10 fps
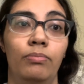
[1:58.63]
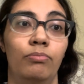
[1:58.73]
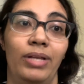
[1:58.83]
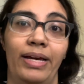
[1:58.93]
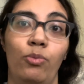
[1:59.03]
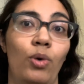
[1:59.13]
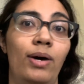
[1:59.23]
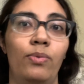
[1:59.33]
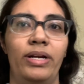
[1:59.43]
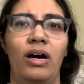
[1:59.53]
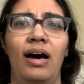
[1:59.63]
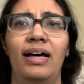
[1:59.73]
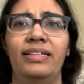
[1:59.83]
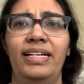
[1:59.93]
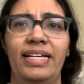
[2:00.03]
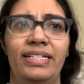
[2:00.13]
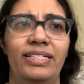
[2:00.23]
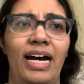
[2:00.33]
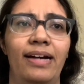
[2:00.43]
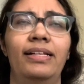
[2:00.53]
like what went on
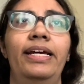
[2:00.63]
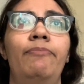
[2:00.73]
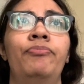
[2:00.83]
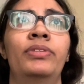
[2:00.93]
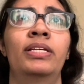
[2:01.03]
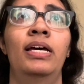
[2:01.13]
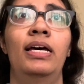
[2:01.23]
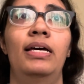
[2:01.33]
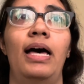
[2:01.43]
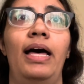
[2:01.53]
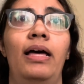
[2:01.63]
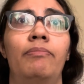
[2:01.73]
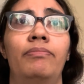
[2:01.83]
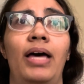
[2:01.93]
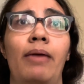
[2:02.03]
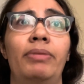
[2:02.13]
entirely. I'm